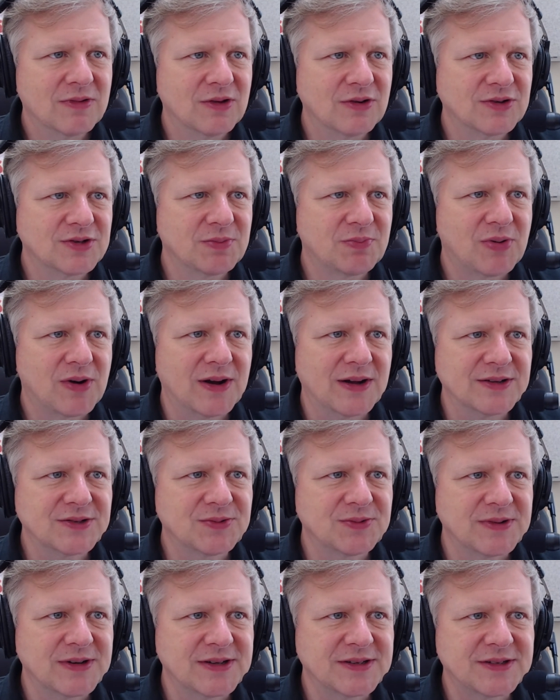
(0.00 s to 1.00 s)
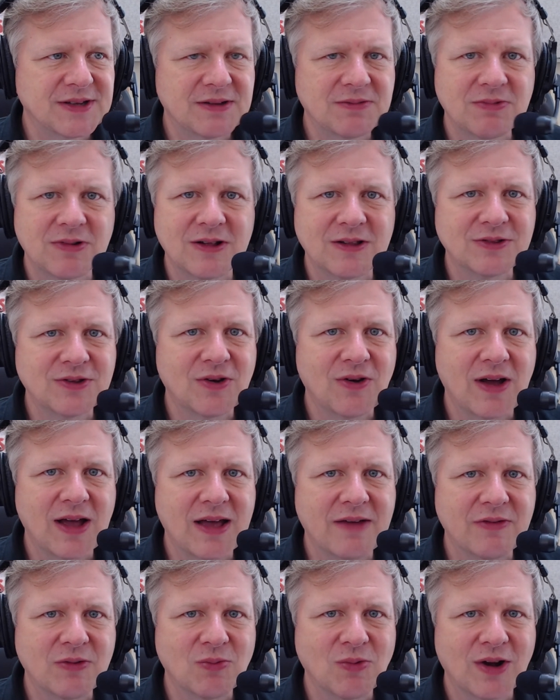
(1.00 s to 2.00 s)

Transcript: they're surprised when I say, well, no, I haven't